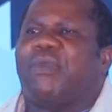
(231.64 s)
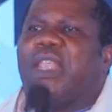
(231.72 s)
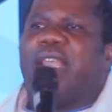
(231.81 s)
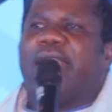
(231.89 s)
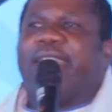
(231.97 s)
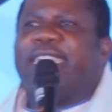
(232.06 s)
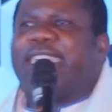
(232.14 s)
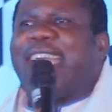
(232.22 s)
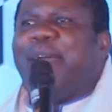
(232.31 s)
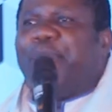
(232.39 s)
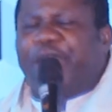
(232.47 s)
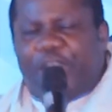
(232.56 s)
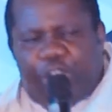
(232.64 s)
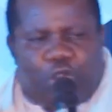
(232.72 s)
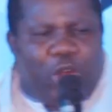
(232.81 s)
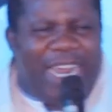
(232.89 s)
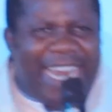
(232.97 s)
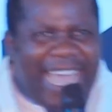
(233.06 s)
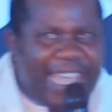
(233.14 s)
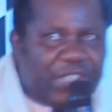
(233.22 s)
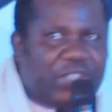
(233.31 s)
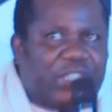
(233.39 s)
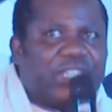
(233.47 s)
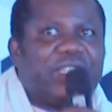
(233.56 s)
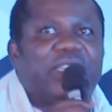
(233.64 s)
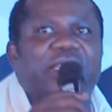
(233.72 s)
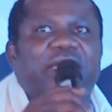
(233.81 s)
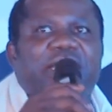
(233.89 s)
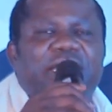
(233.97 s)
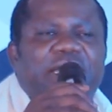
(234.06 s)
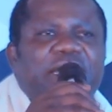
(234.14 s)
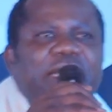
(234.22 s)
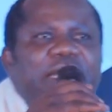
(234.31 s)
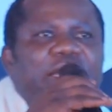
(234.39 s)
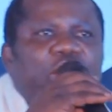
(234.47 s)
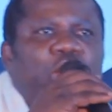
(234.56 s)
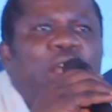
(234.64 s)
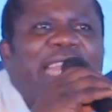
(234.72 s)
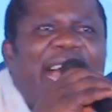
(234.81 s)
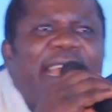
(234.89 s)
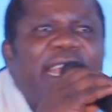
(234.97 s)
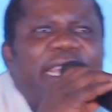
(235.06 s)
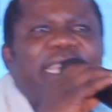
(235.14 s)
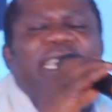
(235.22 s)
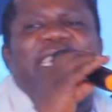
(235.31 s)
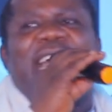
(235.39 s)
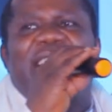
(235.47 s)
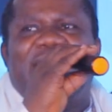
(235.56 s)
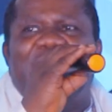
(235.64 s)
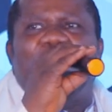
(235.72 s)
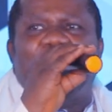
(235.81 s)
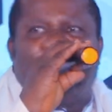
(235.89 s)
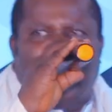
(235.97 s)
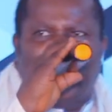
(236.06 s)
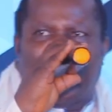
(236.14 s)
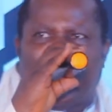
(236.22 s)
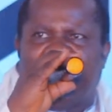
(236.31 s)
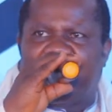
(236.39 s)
It shall be neutralized totally in the name of Jesus.